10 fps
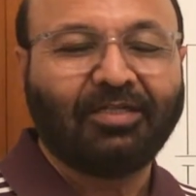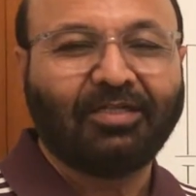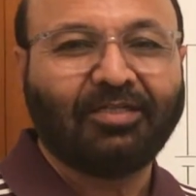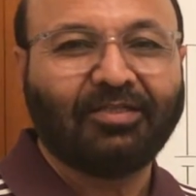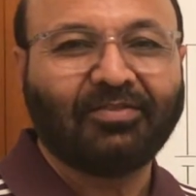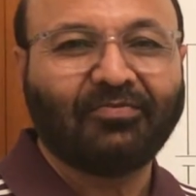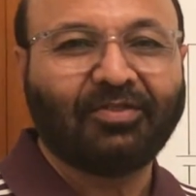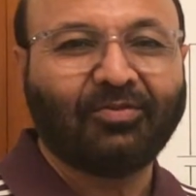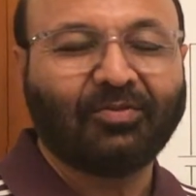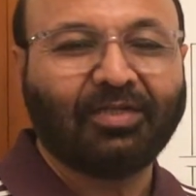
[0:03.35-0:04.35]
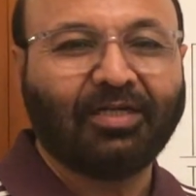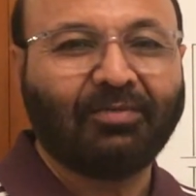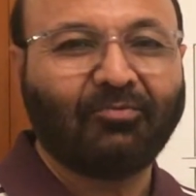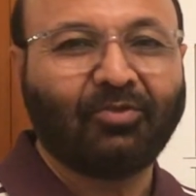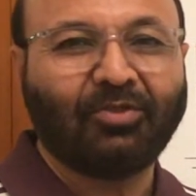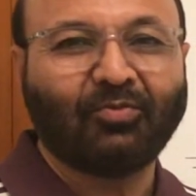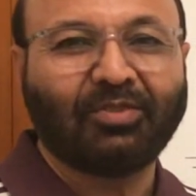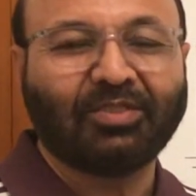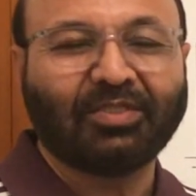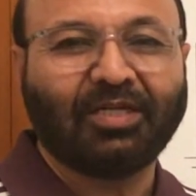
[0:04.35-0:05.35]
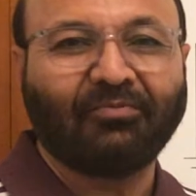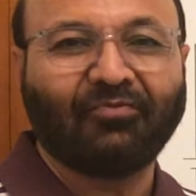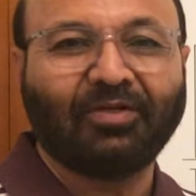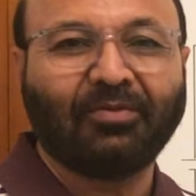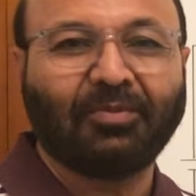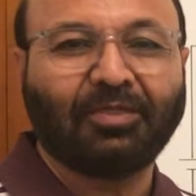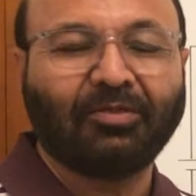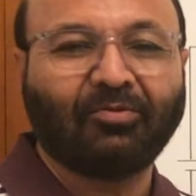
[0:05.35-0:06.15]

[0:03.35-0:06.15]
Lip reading: In this video, I am going to describe fundamental